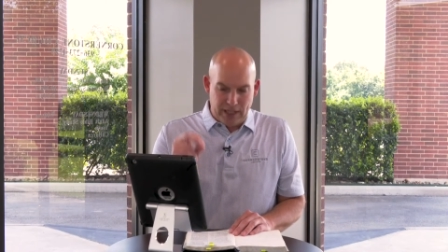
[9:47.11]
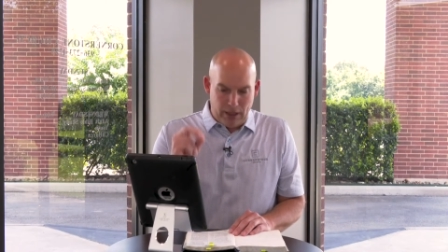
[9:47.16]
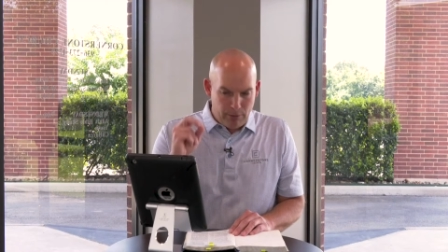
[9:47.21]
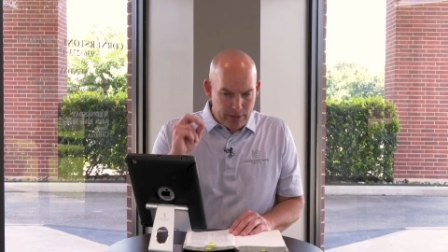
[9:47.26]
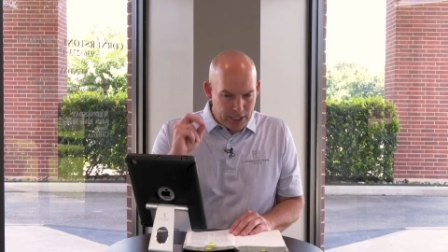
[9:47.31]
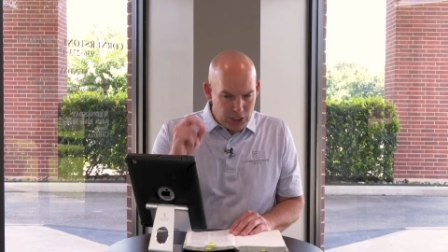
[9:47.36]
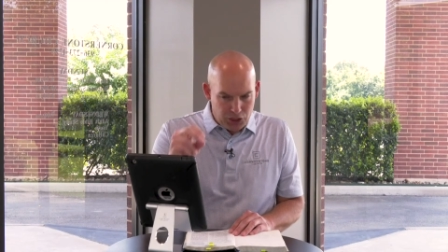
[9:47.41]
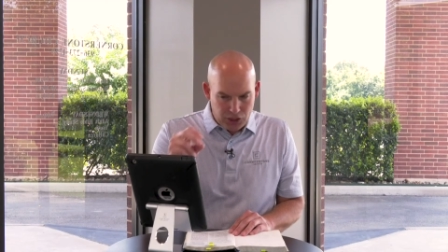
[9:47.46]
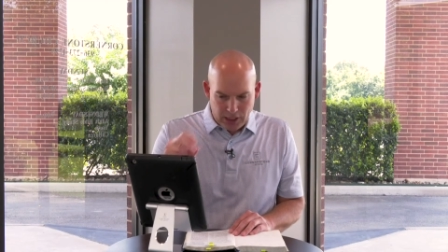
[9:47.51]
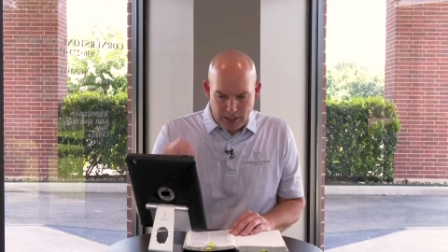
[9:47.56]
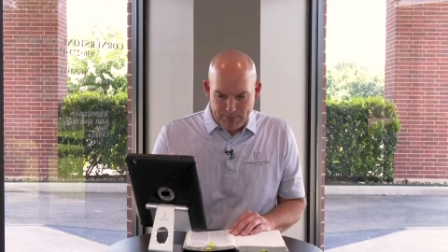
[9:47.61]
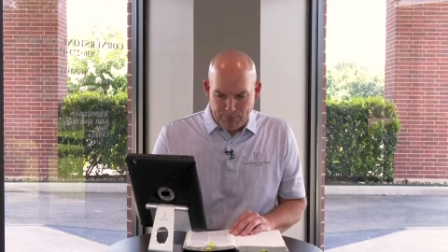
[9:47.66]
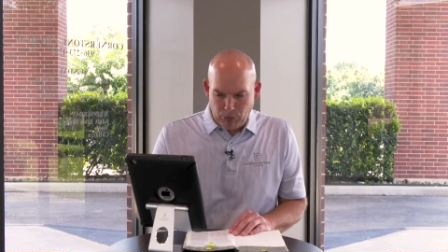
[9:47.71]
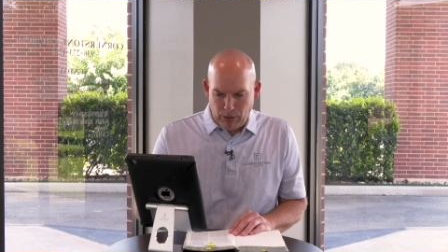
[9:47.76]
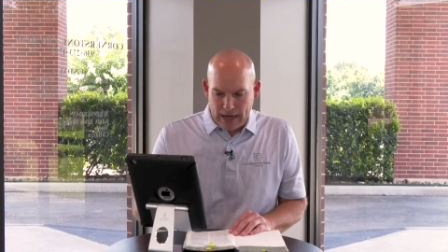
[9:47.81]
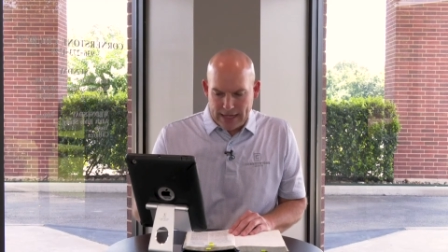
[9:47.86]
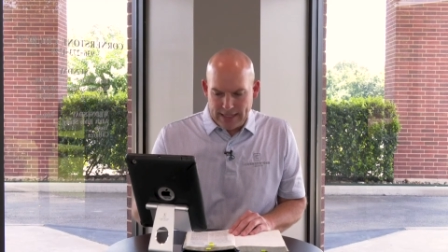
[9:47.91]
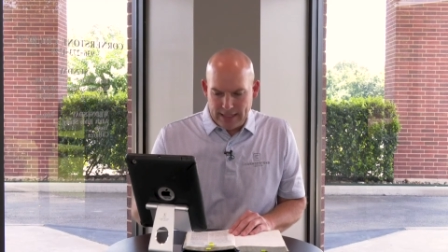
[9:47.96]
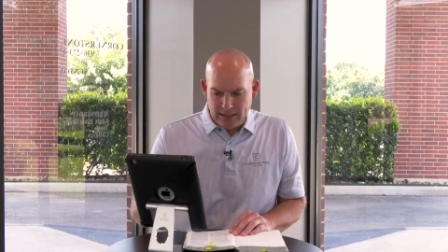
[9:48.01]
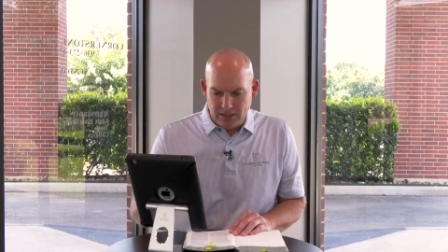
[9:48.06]
And I want to jump
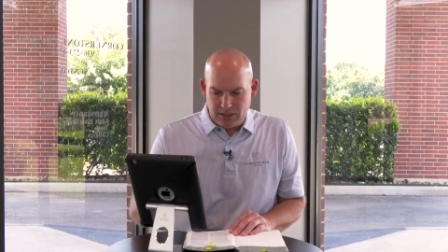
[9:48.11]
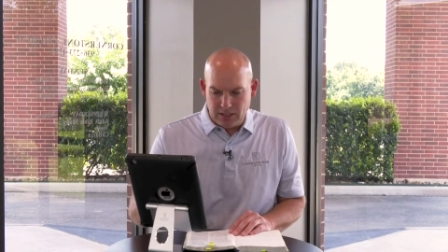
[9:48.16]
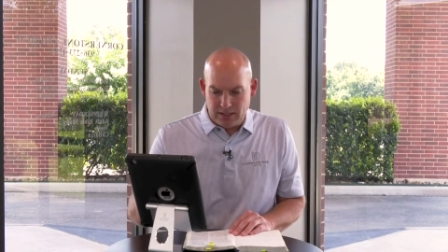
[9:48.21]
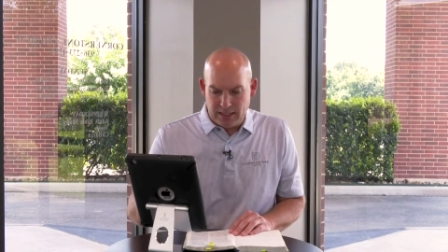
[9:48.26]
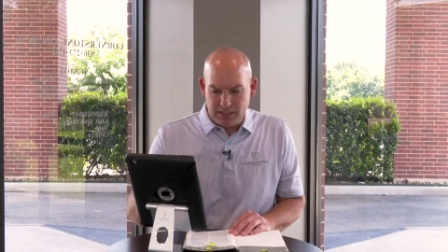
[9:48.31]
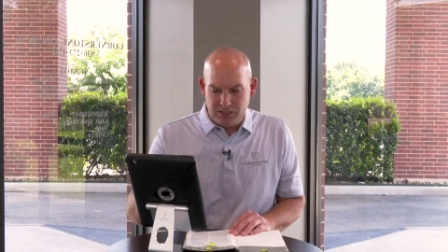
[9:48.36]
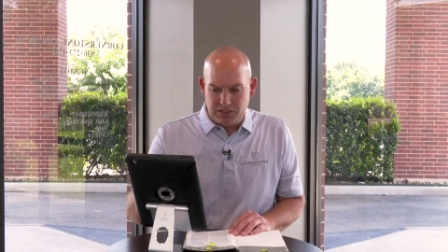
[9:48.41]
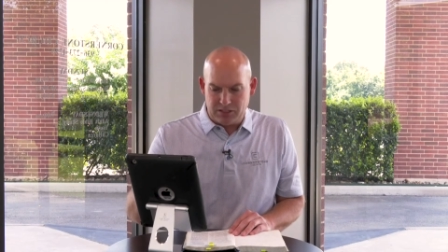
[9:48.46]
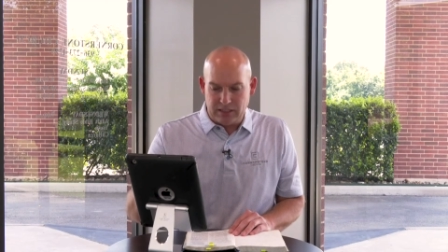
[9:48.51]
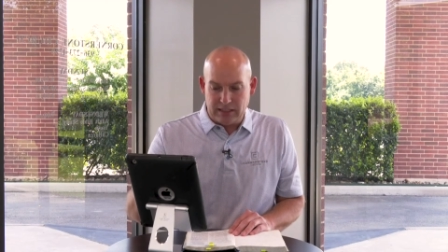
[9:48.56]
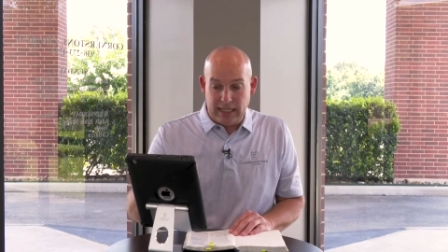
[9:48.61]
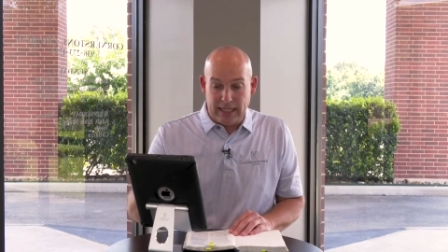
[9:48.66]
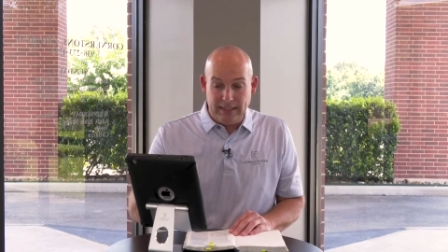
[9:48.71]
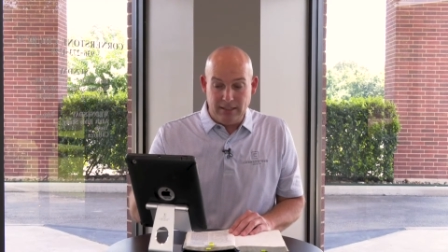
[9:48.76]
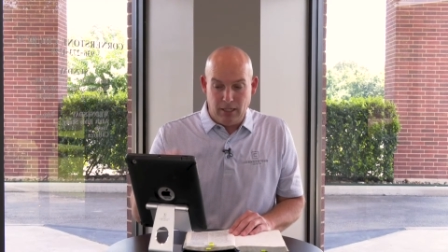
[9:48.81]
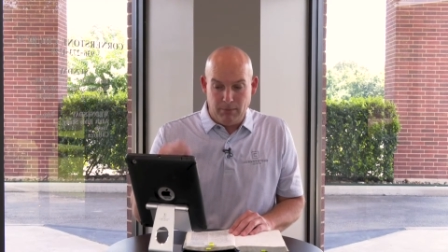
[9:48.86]
right into this today.